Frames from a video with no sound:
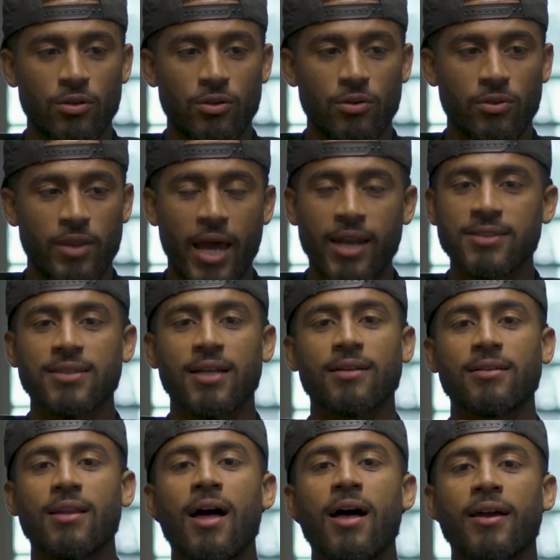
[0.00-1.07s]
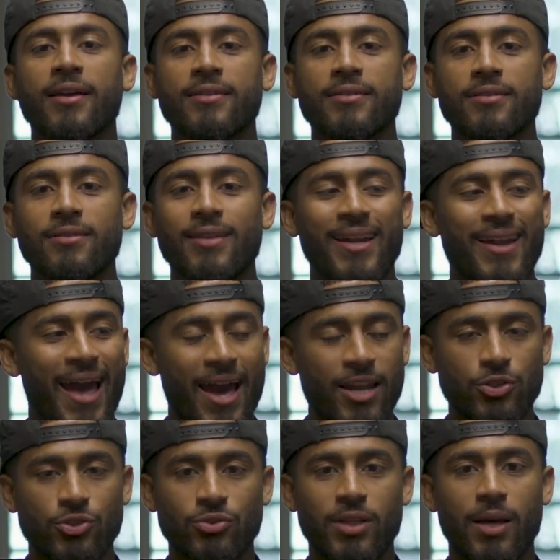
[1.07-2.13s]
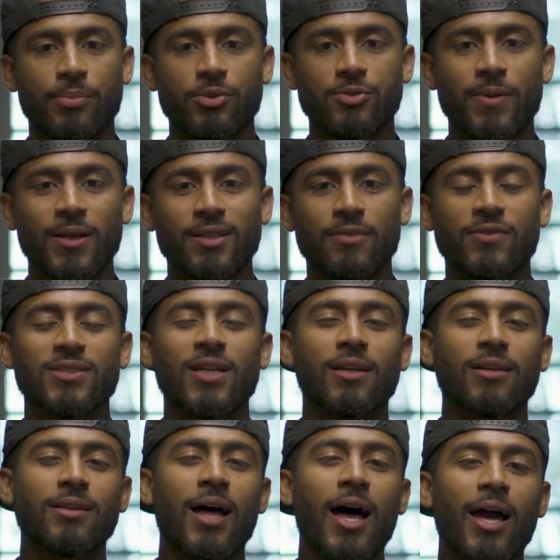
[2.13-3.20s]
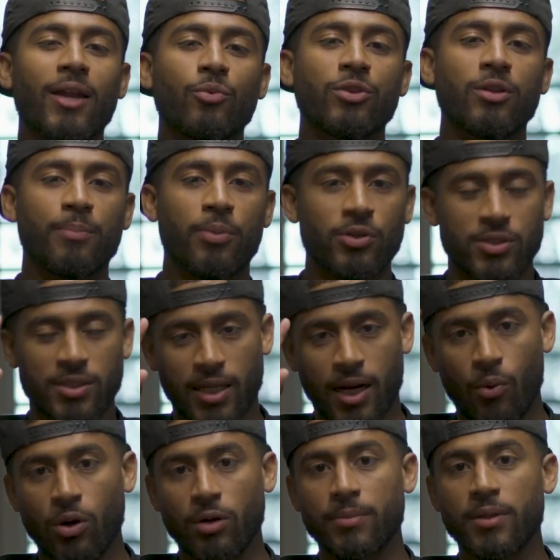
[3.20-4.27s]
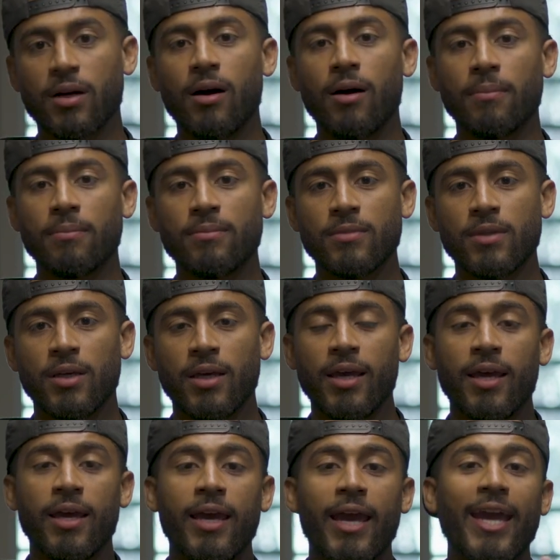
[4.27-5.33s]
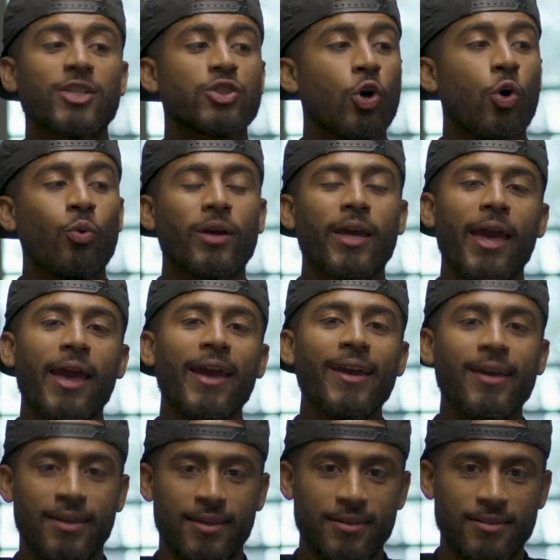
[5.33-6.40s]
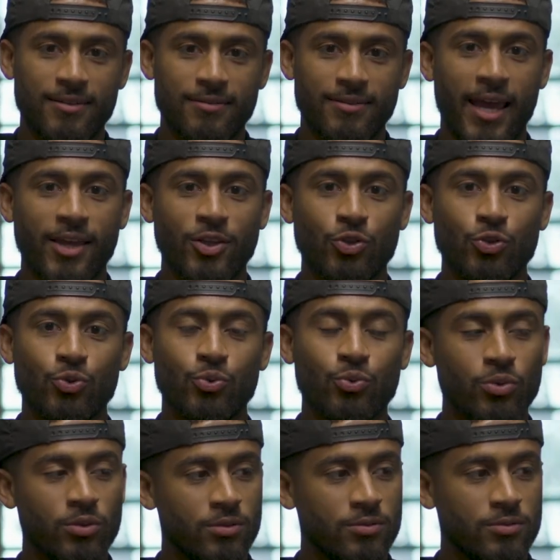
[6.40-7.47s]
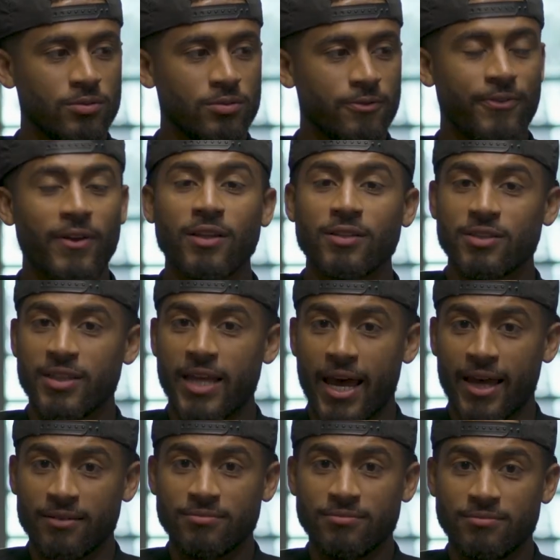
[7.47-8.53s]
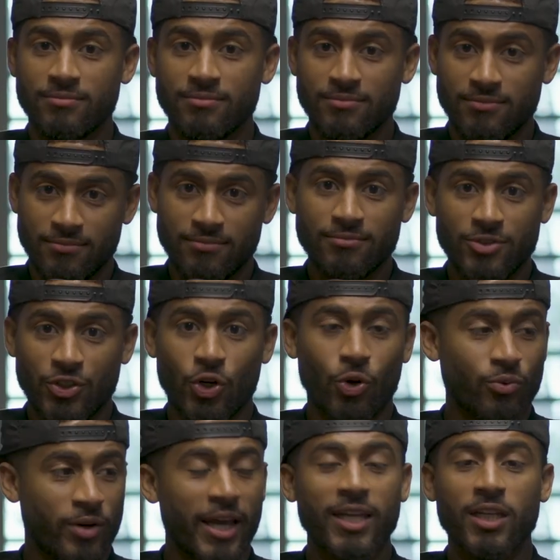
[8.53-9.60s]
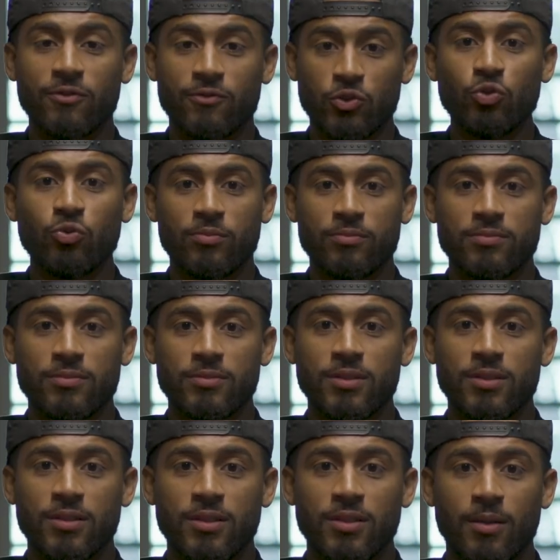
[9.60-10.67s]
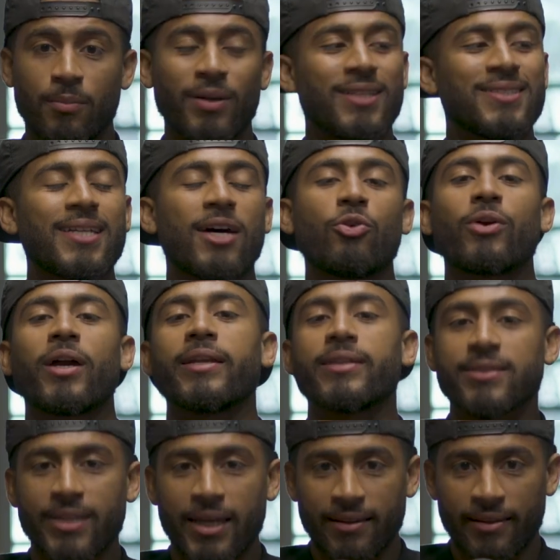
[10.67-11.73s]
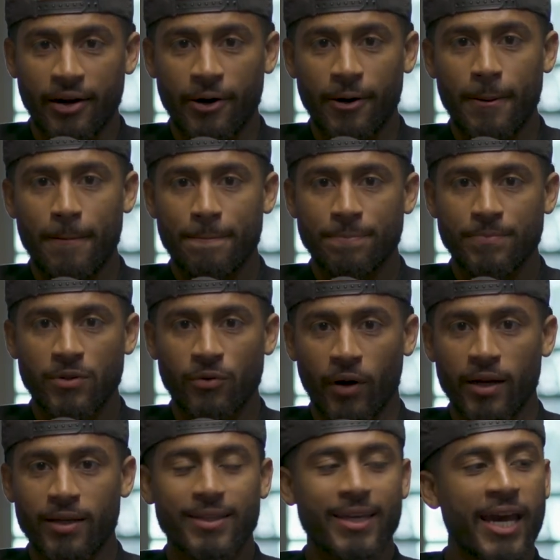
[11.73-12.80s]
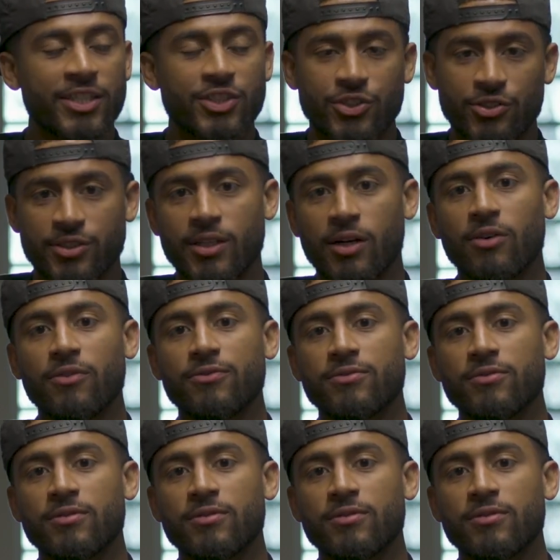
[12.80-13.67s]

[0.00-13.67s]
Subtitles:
That is not aligned. That attitude, that perspective is not aligned with the person that I want to become. It's okay that you fell into that, negative loop, but it's not okay to stay there, right? Catch yourself.